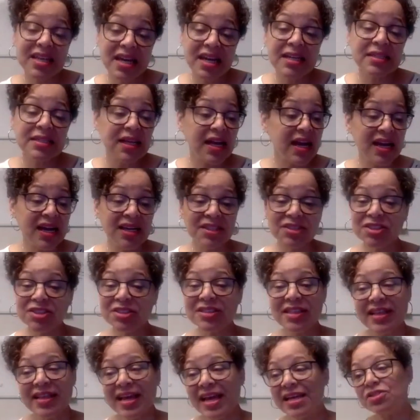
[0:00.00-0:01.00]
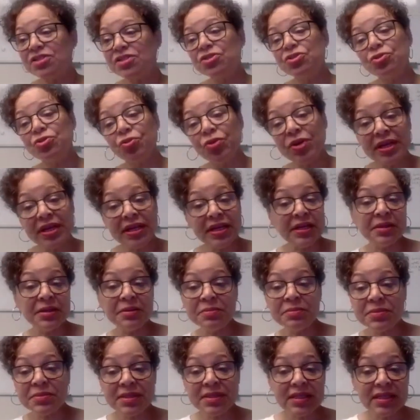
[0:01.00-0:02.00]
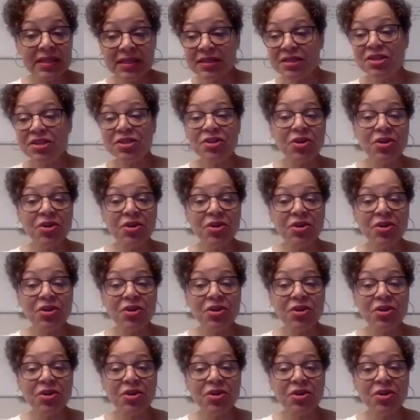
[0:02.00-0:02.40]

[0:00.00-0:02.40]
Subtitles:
unconscious, and that's dreams and,